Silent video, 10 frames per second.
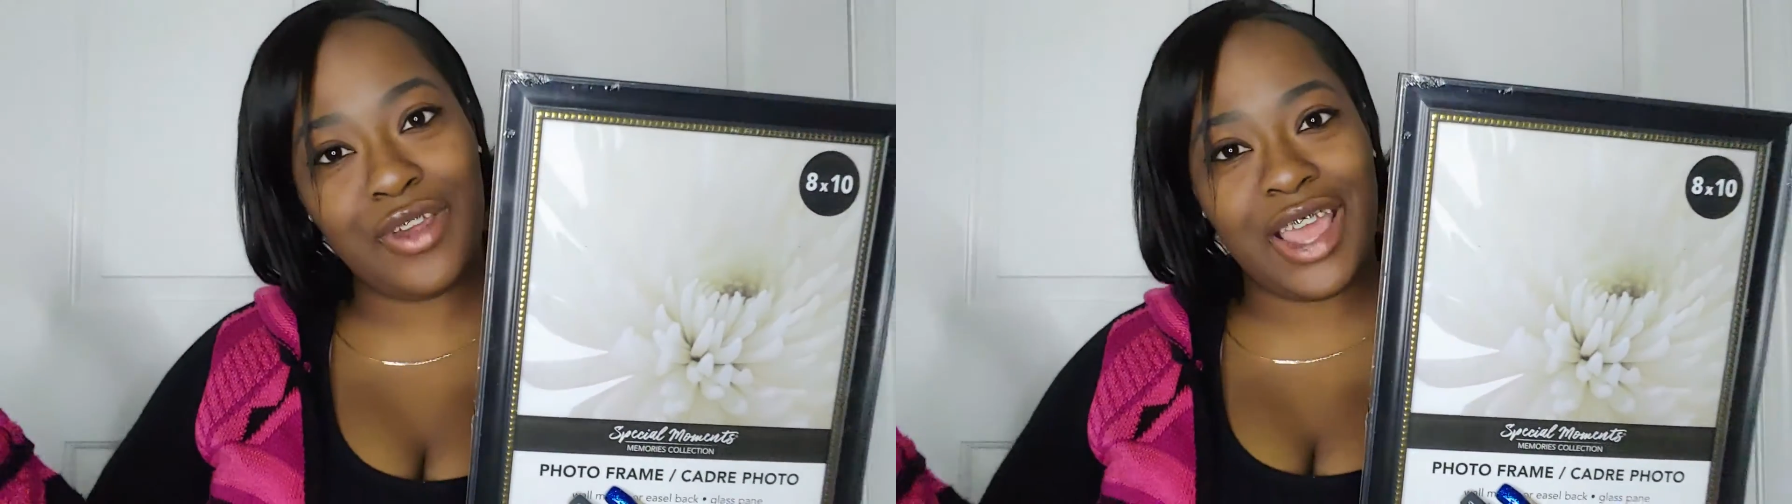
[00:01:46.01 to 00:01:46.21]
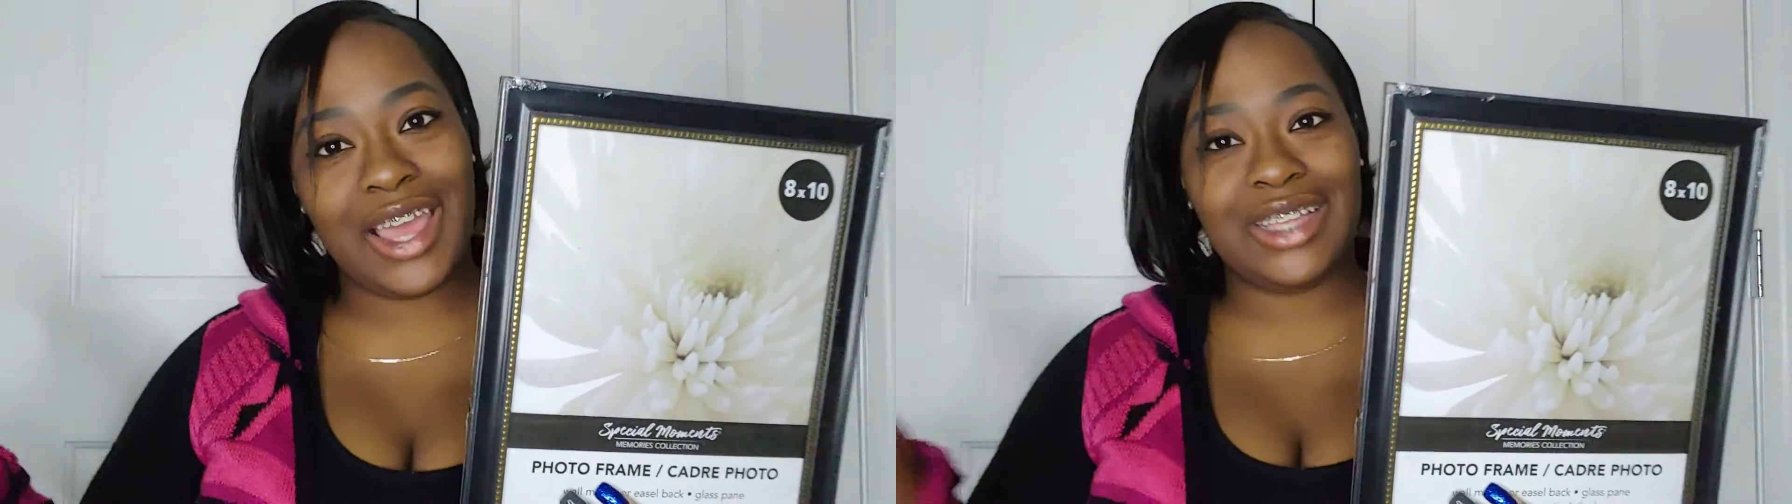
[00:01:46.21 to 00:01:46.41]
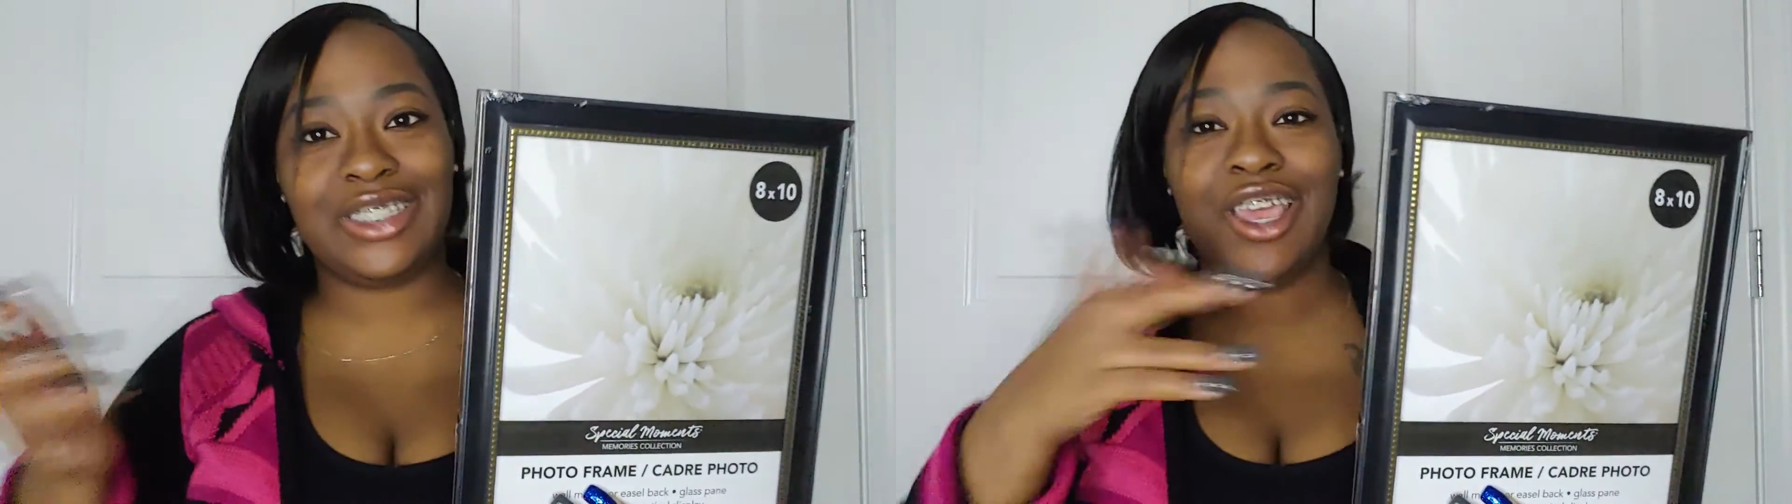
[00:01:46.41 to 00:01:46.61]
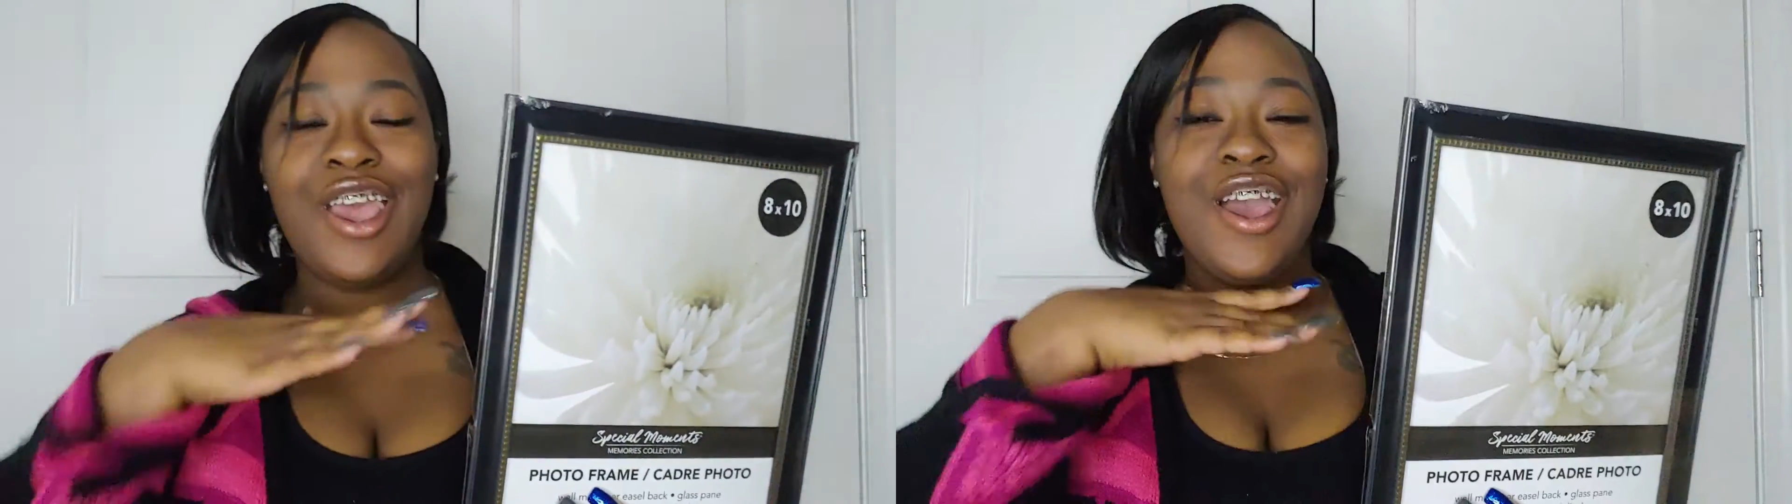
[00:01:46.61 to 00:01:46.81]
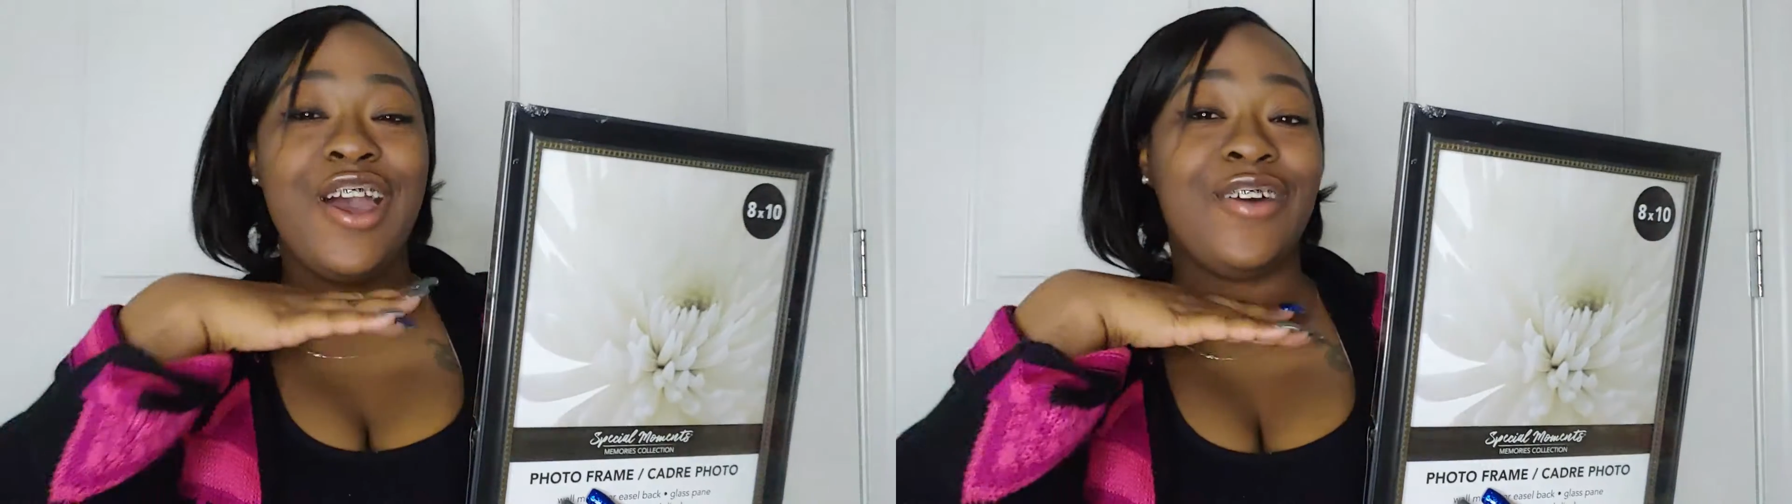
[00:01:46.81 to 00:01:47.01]
you guys
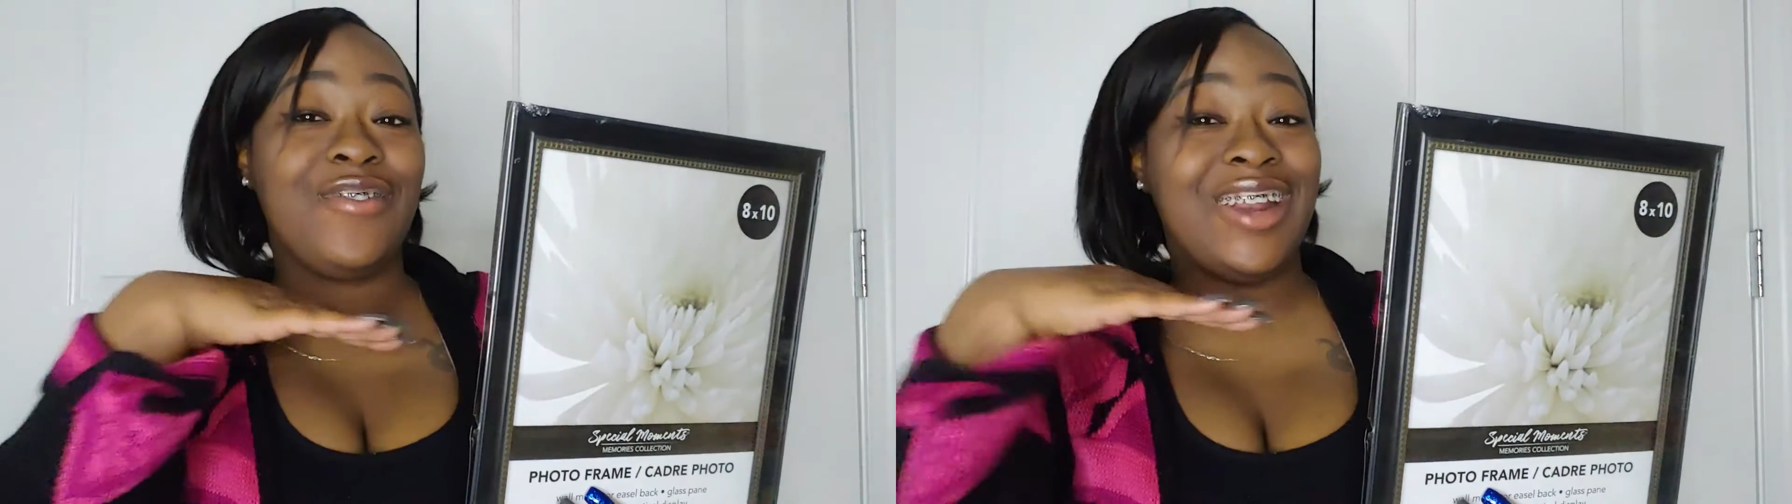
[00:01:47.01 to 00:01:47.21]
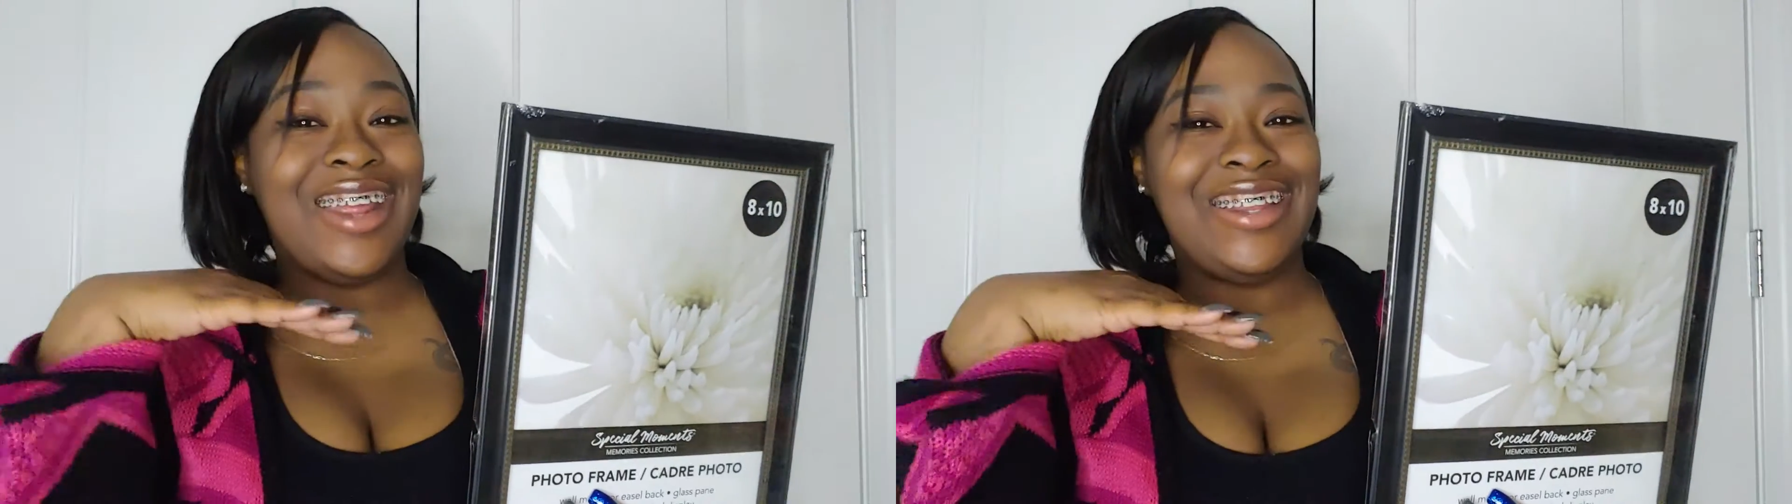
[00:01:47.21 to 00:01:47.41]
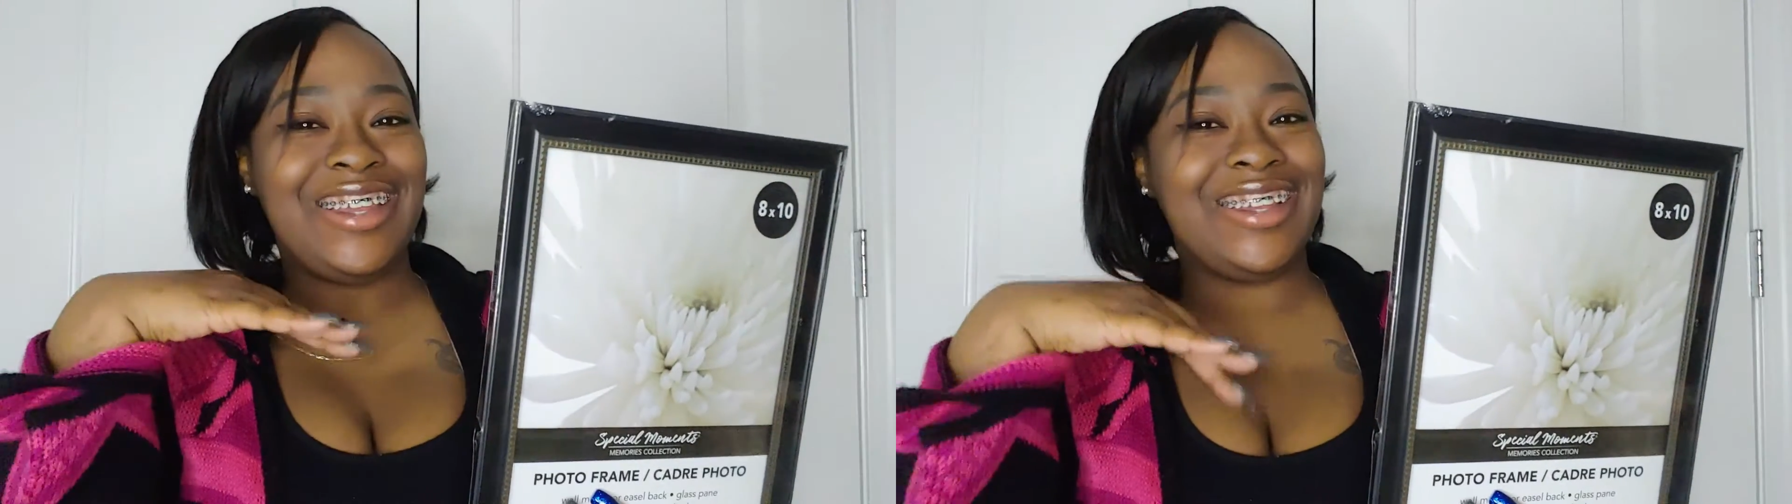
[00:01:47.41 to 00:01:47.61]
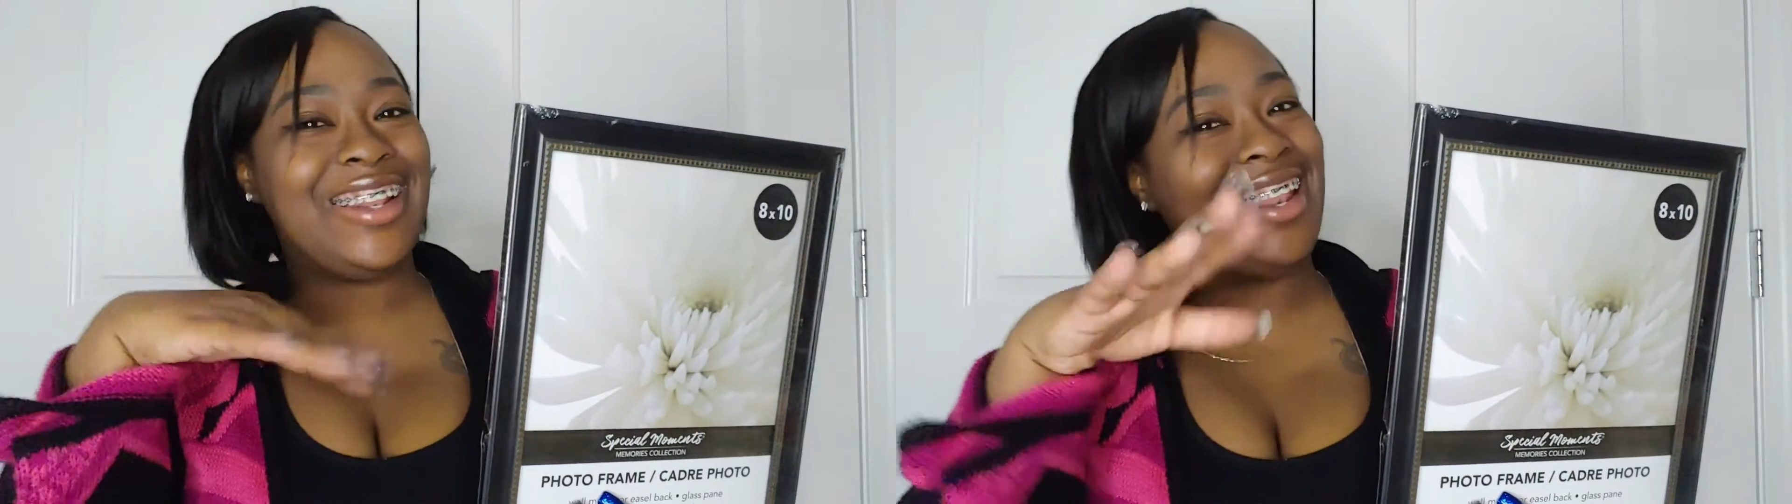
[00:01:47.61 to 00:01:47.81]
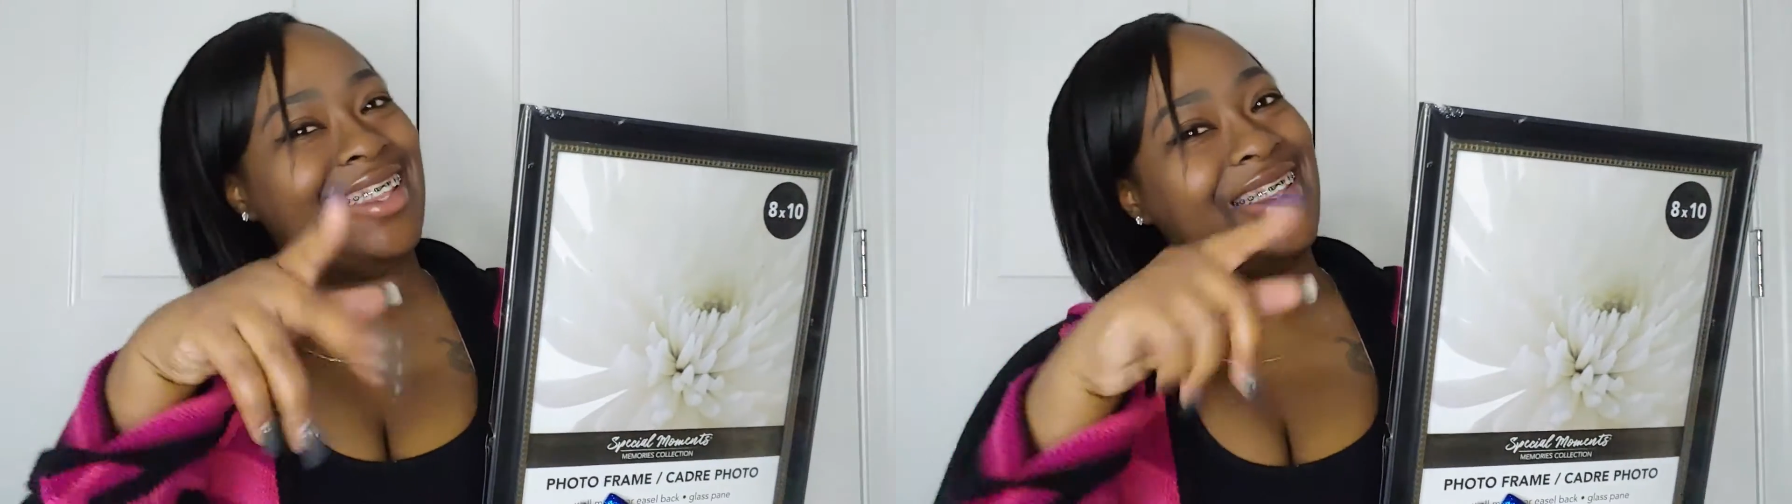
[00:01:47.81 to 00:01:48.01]
of what I did.